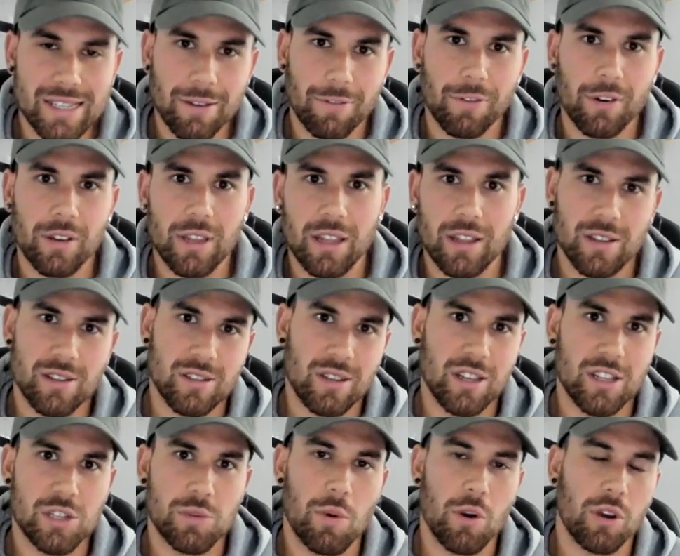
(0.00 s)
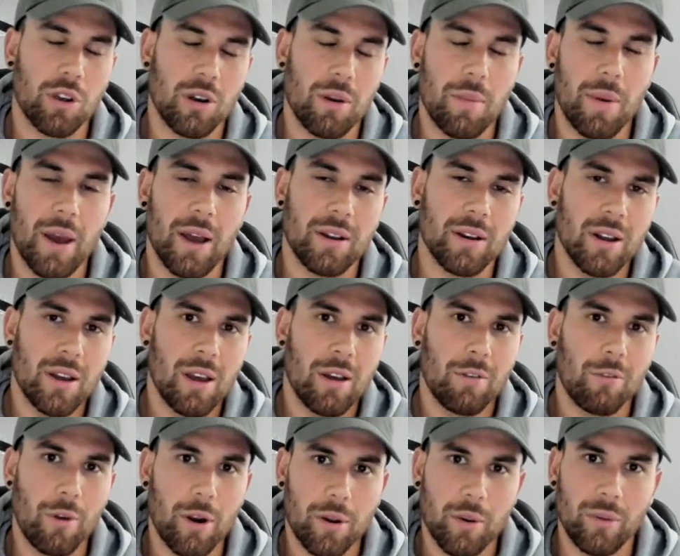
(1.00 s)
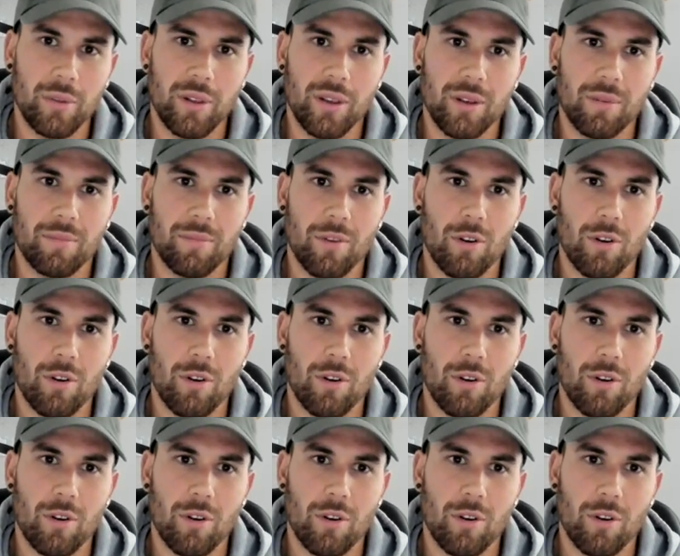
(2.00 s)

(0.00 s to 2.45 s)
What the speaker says: different that doesn't get spoken about frequently.